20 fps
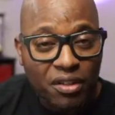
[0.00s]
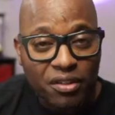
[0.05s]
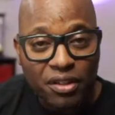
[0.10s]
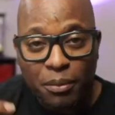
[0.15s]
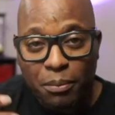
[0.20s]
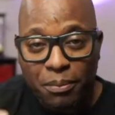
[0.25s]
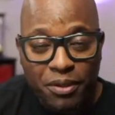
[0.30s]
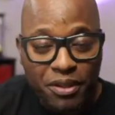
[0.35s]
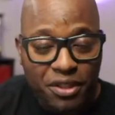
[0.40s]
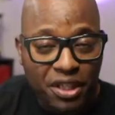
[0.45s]

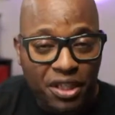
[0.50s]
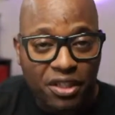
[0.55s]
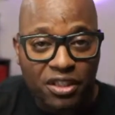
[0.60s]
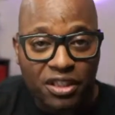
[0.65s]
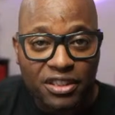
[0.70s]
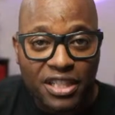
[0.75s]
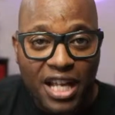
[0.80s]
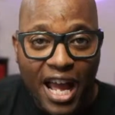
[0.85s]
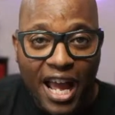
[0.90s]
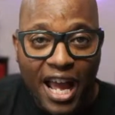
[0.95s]
the
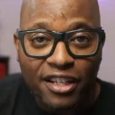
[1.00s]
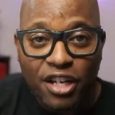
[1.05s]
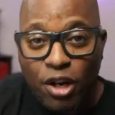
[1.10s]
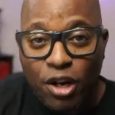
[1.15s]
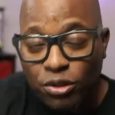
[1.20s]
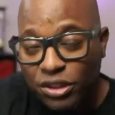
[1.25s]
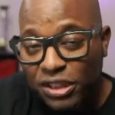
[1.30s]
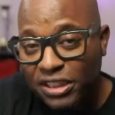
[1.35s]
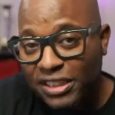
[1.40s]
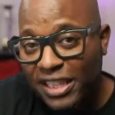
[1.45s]
particular
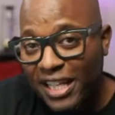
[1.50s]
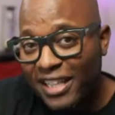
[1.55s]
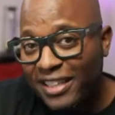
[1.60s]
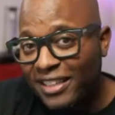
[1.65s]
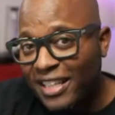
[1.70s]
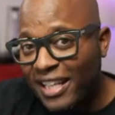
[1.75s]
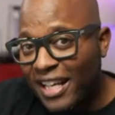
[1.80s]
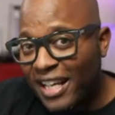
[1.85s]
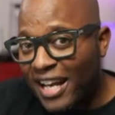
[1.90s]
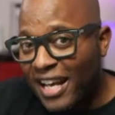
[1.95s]
diagnosis,
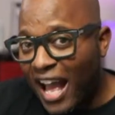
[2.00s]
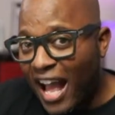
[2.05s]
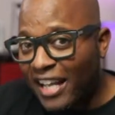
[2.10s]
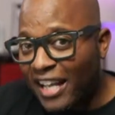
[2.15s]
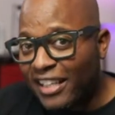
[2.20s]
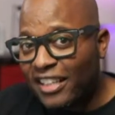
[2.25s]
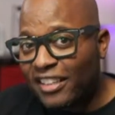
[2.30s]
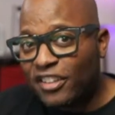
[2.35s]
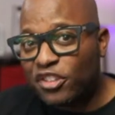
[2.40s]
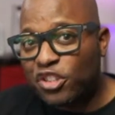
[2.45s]
and then I
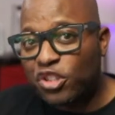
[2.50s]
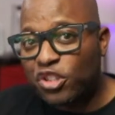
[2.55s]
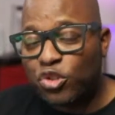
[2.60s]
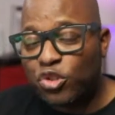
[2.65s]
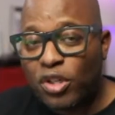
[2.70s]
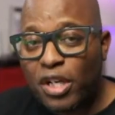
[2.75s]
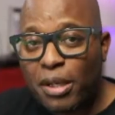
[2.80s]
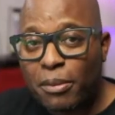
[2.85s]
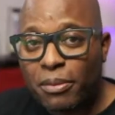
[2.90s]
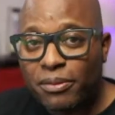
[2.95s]
get the
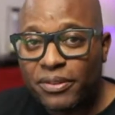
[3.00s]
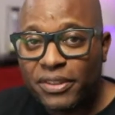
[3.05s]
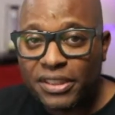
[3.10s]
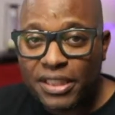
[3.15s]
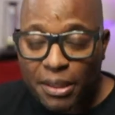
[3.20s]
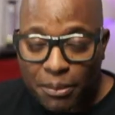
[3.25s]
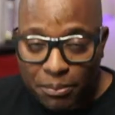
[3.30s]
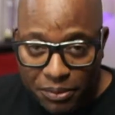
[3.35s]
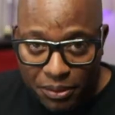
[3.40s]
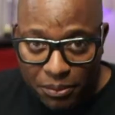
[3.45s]
stream of
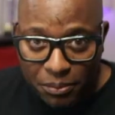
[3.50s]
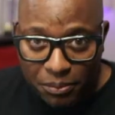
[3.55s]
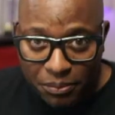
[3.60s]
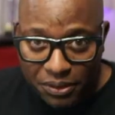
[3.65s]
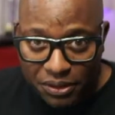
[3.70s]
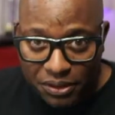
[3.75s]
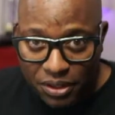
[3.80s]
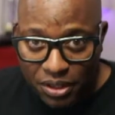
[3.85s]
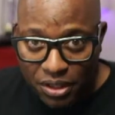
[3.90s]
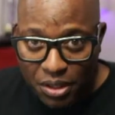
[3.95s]

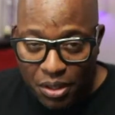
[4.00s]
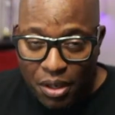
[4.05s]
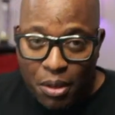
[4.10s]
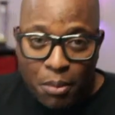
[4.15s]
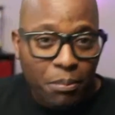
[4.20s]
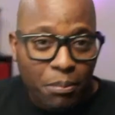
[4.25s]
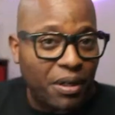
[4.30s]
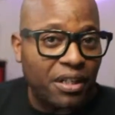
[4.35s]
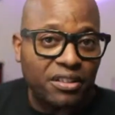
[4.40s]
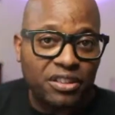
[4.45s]
symptoms.
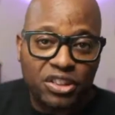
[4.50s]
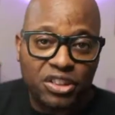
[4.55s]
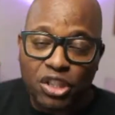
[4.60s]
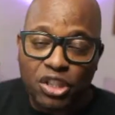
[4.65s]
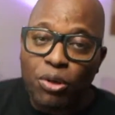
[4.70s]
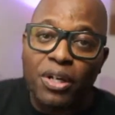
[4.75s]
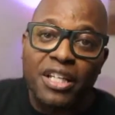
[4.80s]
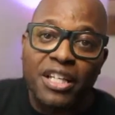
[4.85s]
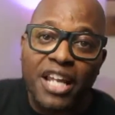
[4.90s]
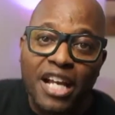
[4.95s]
But
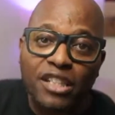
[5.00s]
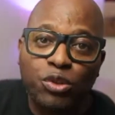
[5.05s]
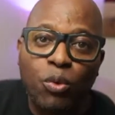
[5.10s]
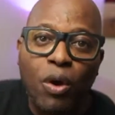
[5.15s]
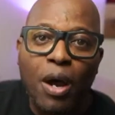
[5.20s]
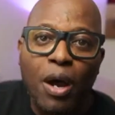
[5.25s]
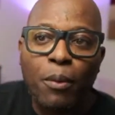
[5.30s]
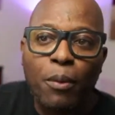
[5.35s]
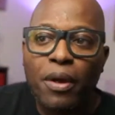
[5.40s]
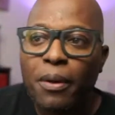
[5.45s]
so, and that's
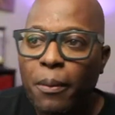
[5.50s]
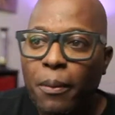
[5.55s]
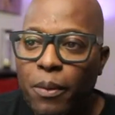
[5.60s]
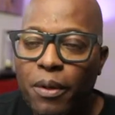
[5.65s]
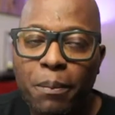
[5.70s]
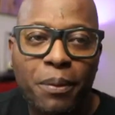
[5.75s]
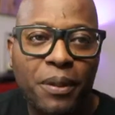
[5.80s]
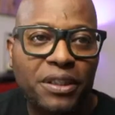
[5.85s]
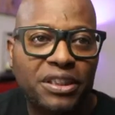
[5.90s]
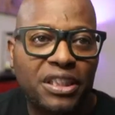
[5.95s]
why
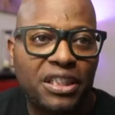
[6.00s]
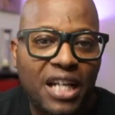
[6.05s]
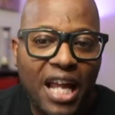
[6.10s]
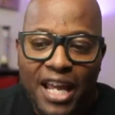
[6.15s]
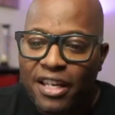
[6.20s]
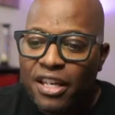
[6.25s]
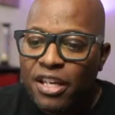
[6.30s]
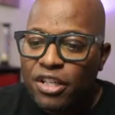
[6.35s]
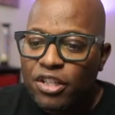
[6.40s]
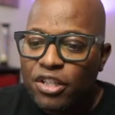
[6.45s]
we're pushing.
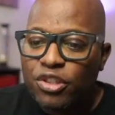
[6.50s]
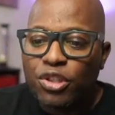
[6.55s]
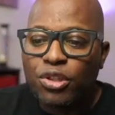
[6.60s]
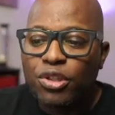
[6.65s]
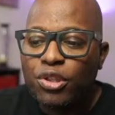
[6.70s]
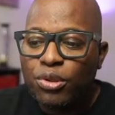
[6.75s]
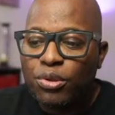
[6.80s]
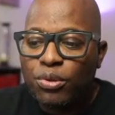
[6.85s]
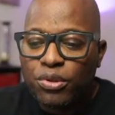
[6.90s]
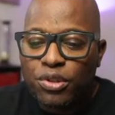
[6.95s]
Like, do
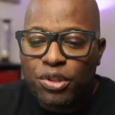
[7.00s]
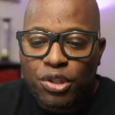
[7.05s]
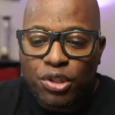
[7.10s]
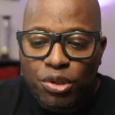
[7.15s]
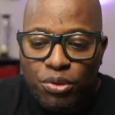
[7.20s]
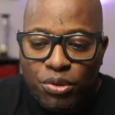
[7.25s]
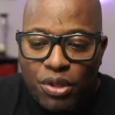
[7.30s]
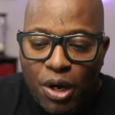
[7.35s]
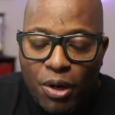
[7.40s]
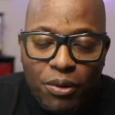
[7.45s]

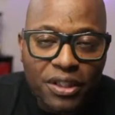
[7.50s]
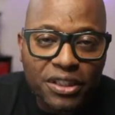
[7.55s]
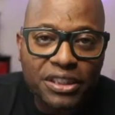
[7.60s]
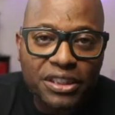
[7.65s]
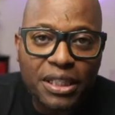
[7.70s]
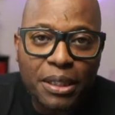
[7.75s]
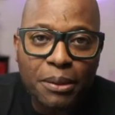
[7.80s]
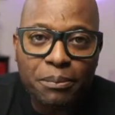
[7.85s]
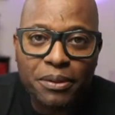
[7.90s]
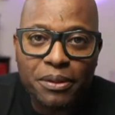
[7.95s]
you know the
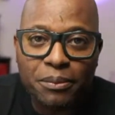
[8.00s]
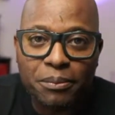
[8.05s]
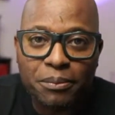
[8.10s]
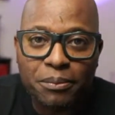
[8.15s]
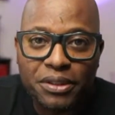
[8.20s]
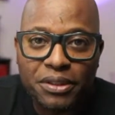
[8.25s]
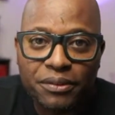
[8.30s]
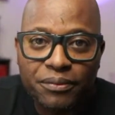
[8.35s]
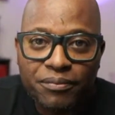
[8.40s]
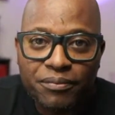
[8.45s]

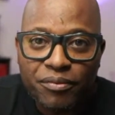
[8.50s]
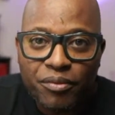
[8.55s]
symptoms?